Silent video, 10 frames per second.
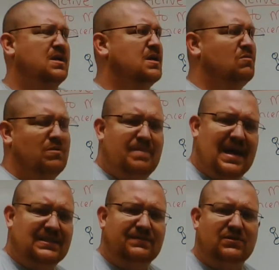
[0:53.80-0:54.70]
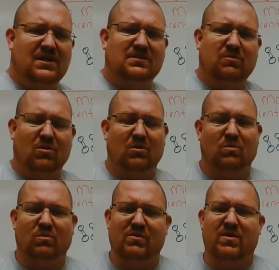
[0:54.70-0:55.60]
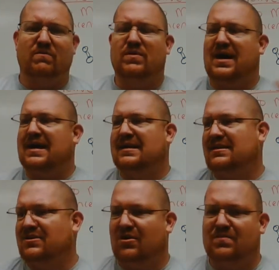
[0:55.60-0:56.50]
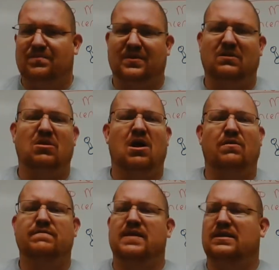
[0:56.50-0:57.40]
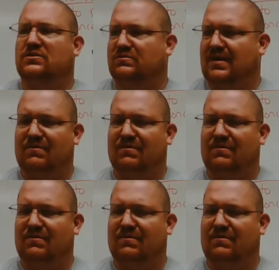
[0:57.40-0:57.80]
with passive transport, we went by, the law of nature, right?